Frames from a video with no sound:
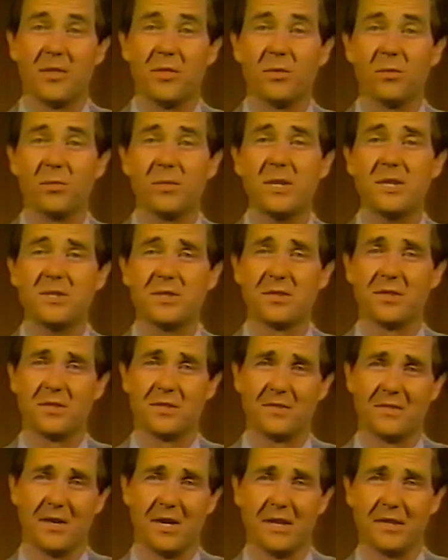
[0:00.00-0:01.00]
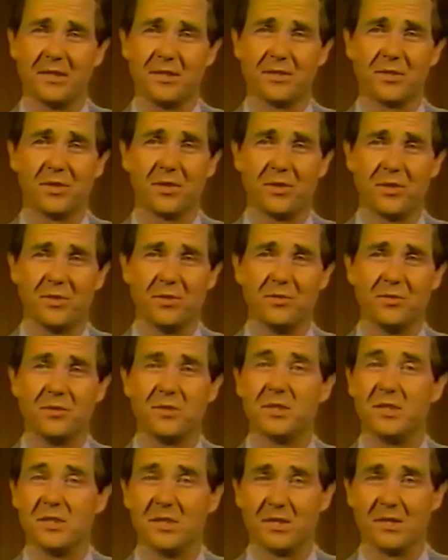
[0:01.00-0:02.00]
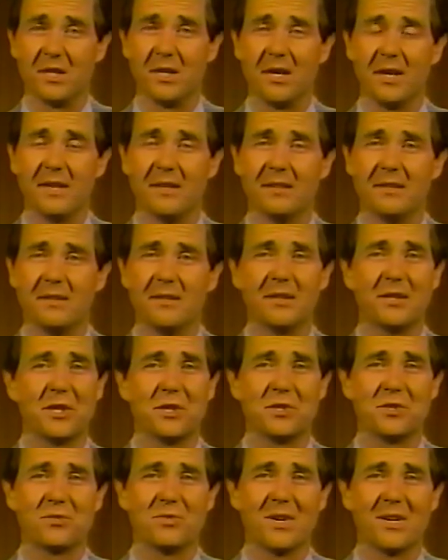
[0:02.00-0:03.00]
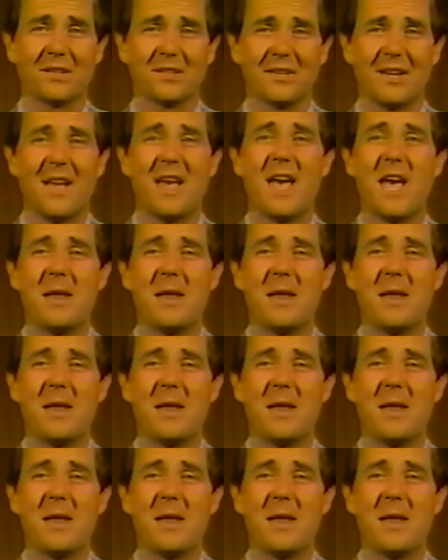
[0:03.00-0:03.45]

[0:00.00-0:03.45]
The research findings are used to design, construct,